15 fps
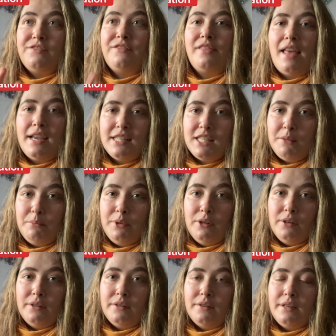
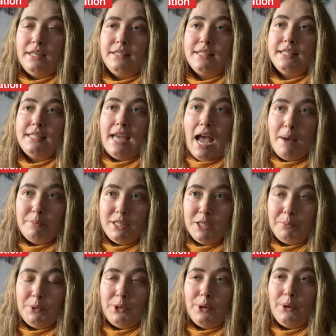flexible, it's
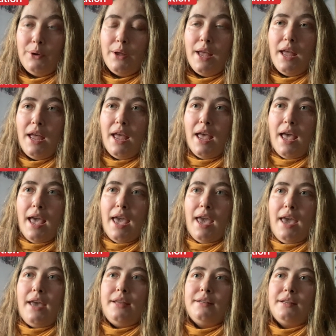adaptable.
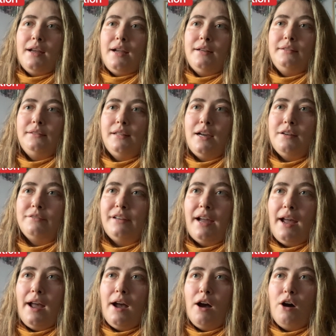And I love
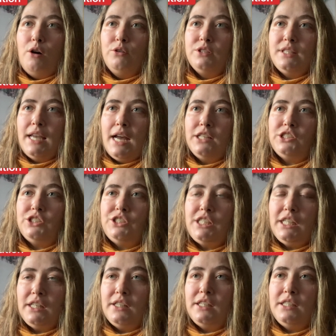how
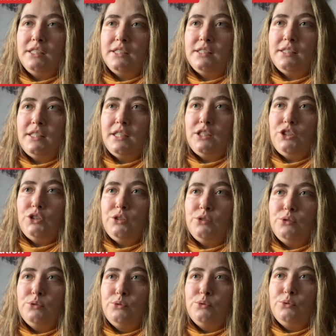Sagittarius can
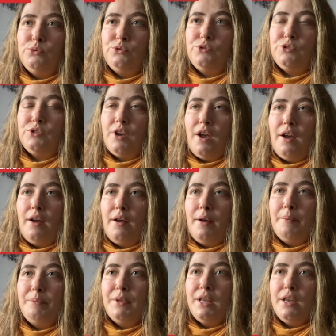use
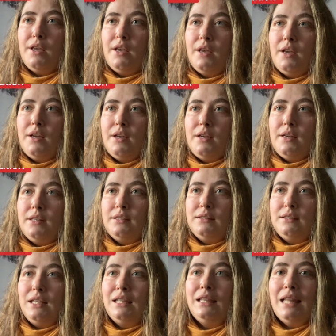
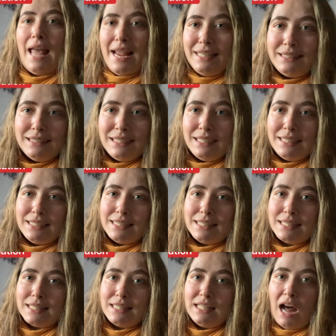the
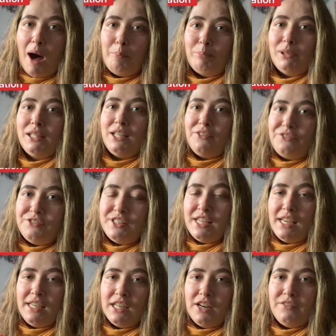lightness, the
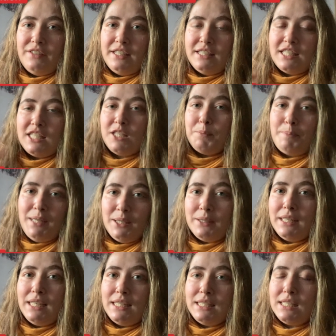uplifting of its
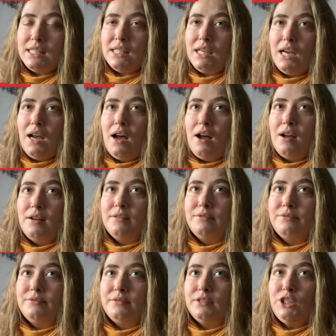spirit
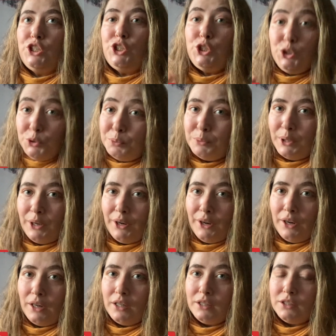of
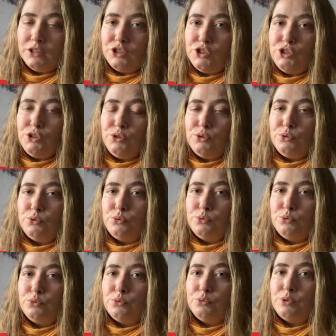humor
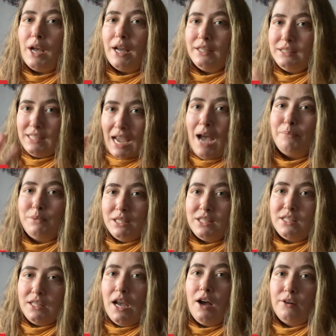to adapt
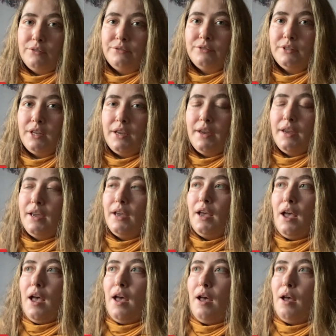itself.
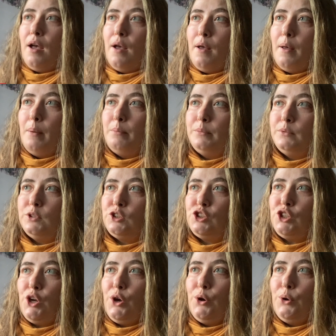
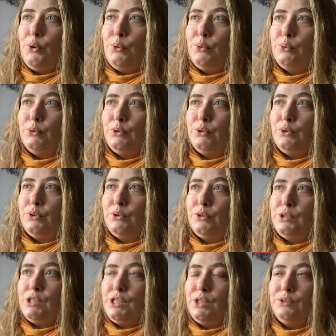So,
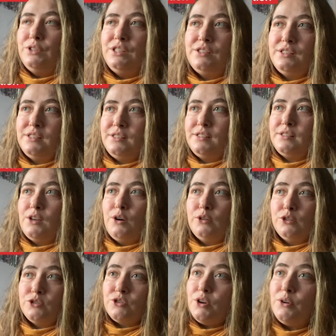you know, this is
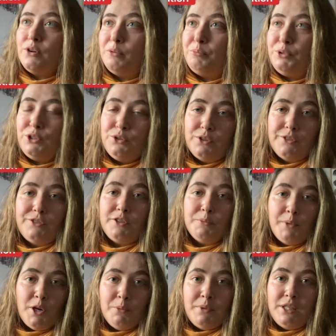also a beautiful
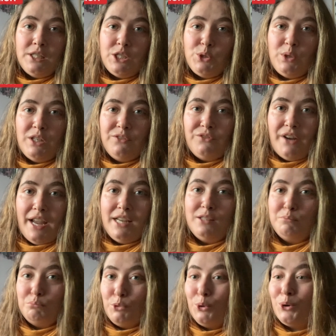moment to
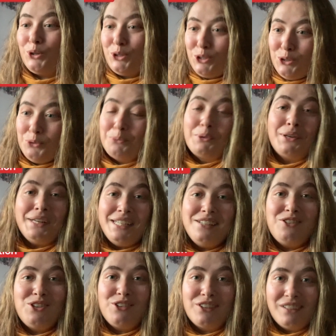invite more humor
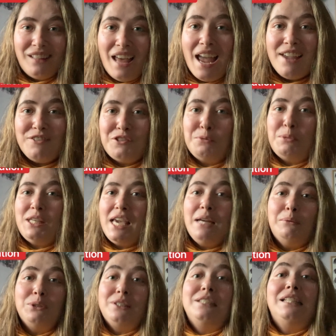into your life, to be
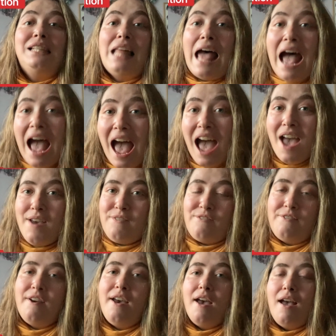able to laugh
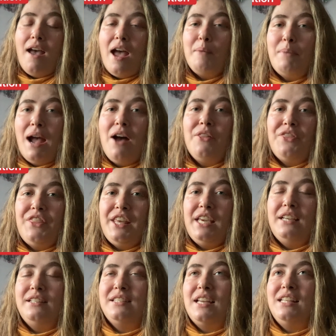about
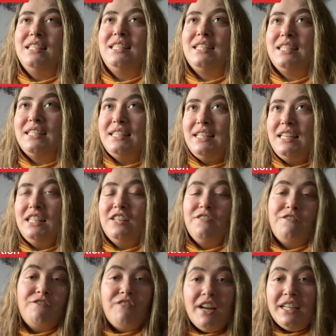things and see the
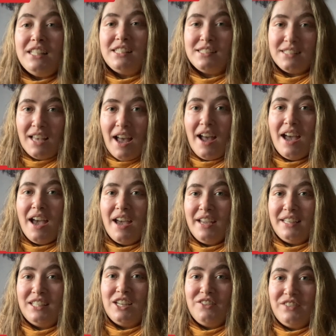funny
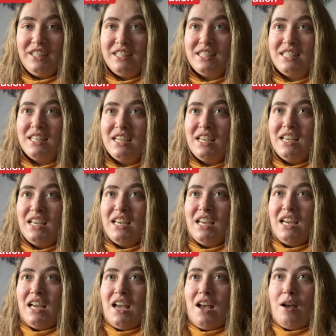side of it.
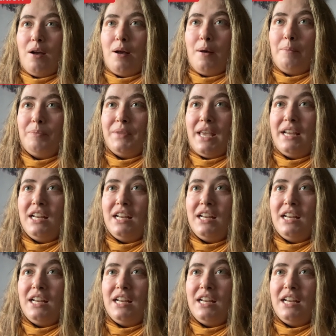And